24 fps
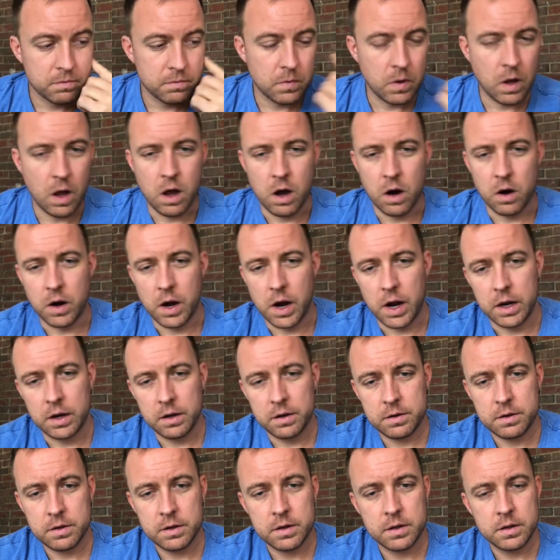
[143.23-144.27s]
All
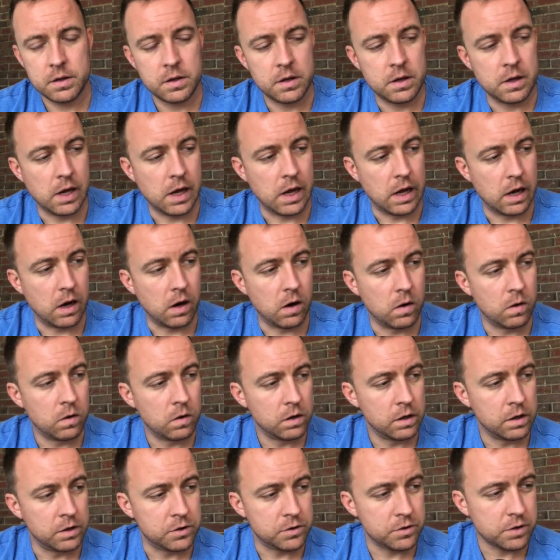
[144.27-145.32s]
right. Now,
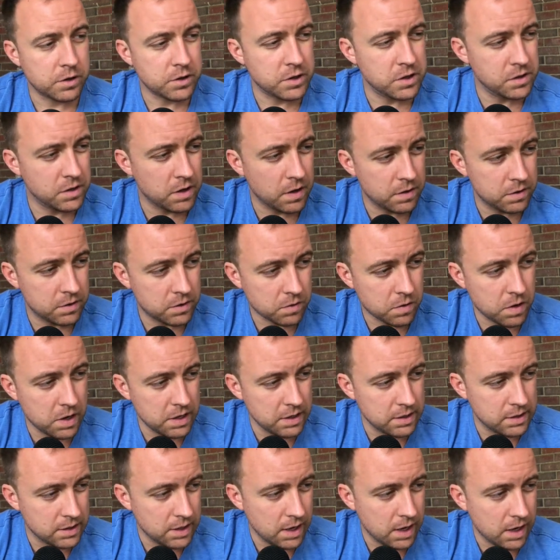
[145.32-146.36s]
instructions on the screen
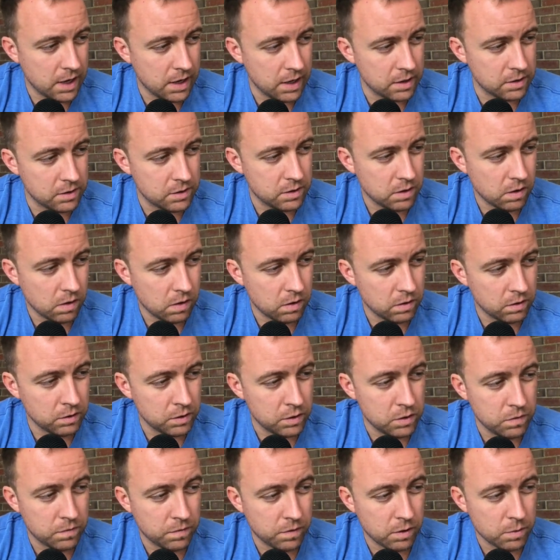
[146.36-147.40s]
say install
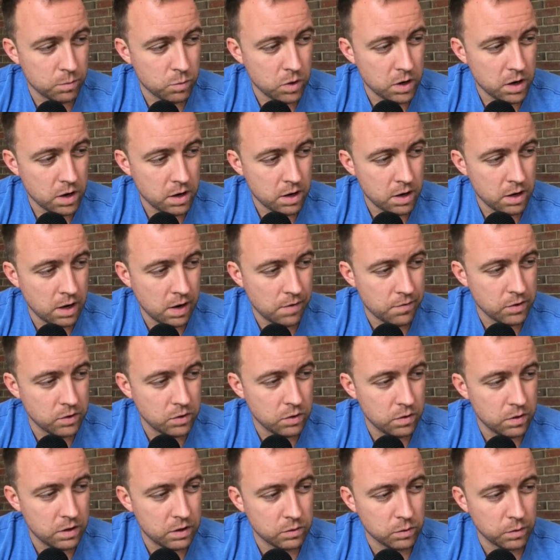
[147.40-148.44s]
new firmware. Never
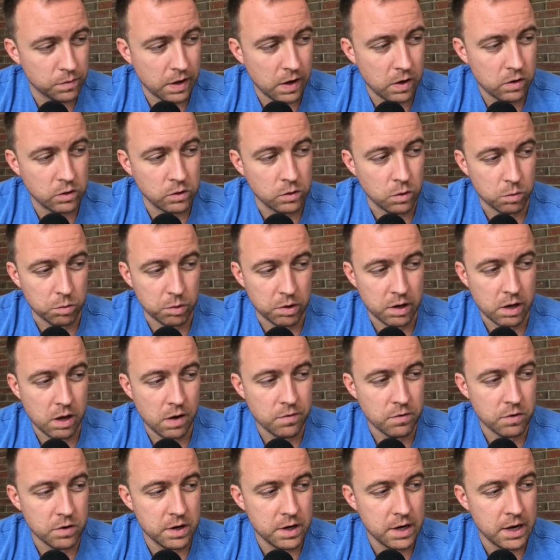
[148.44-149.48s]
do this without your
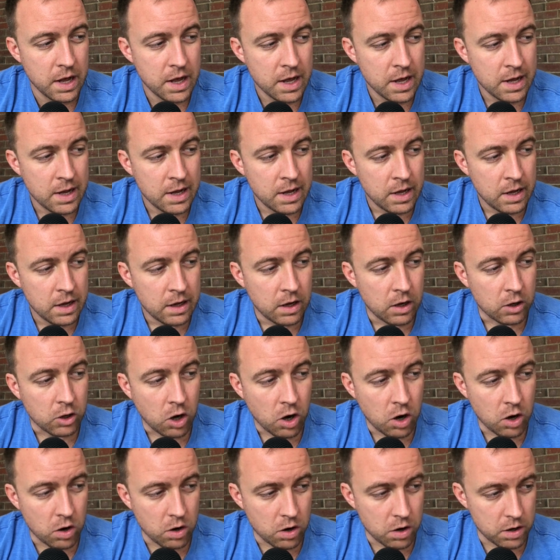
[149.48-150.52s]
recovery
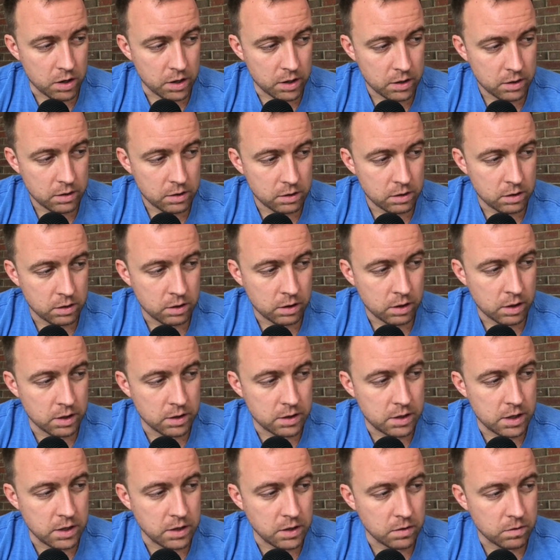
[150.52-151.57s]
card.
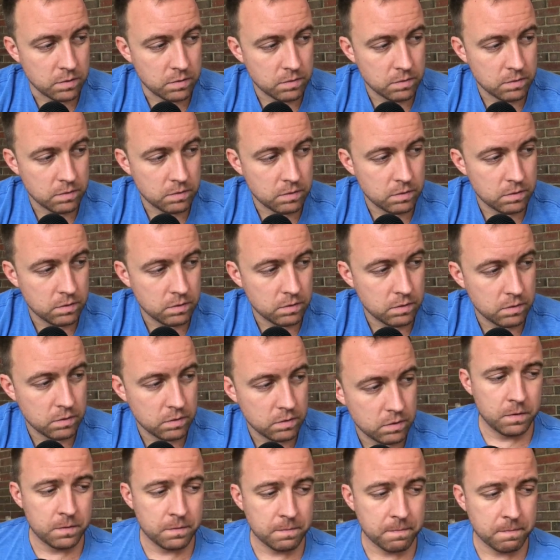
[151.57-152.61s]
Continue.
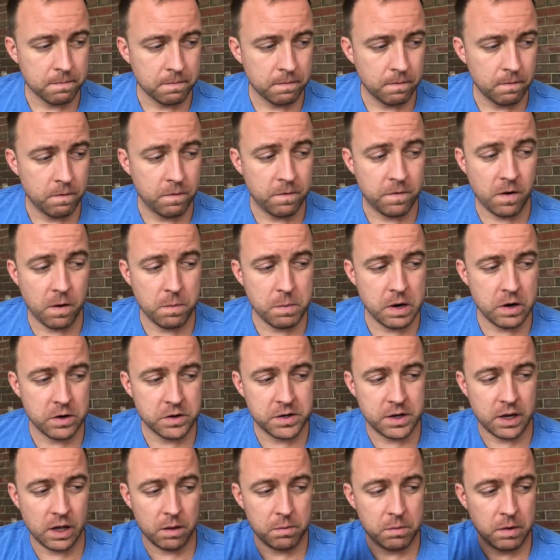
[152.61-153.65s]
From here, it's
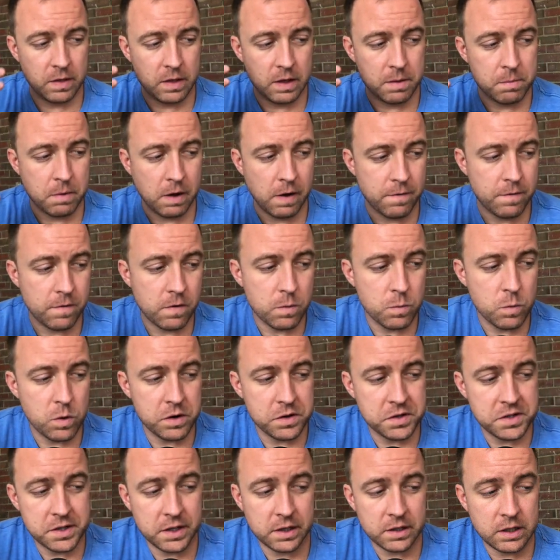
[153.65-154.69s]
telling me that my firmware
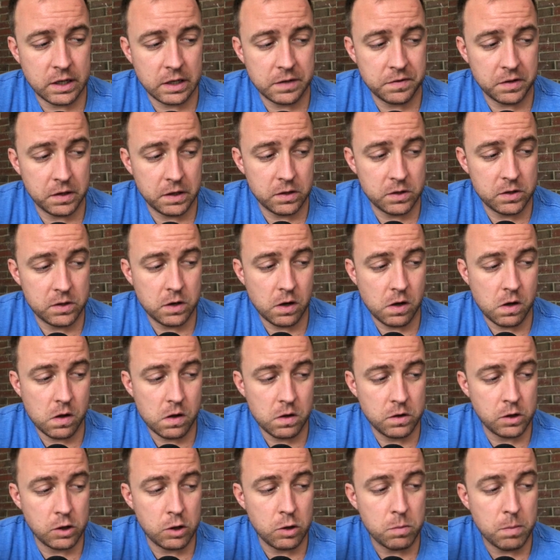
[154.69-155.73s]
is successfully
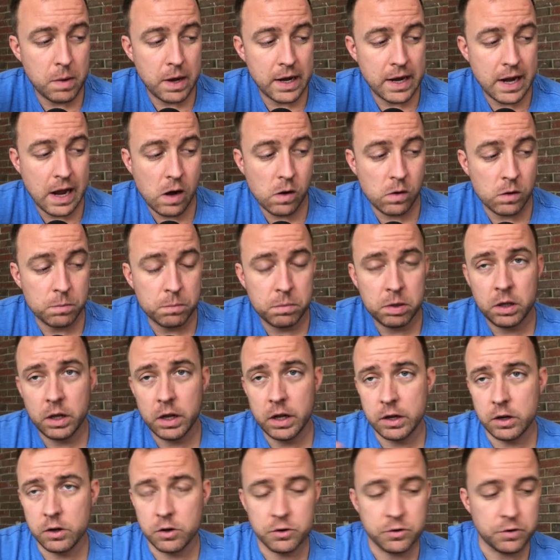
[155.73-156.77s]
installed. You may now
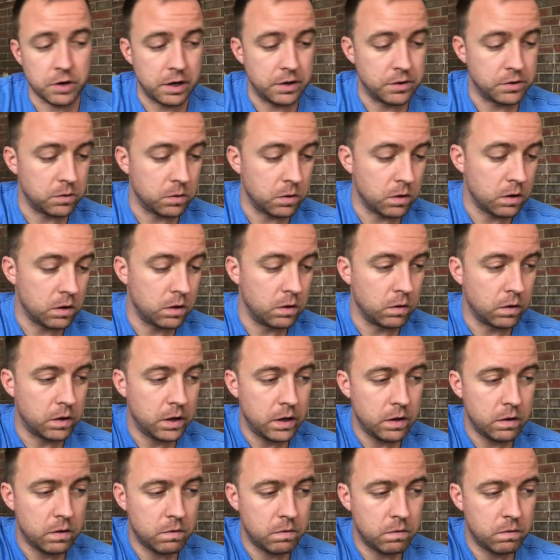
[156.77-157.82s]
unplug your Trezor. Okay.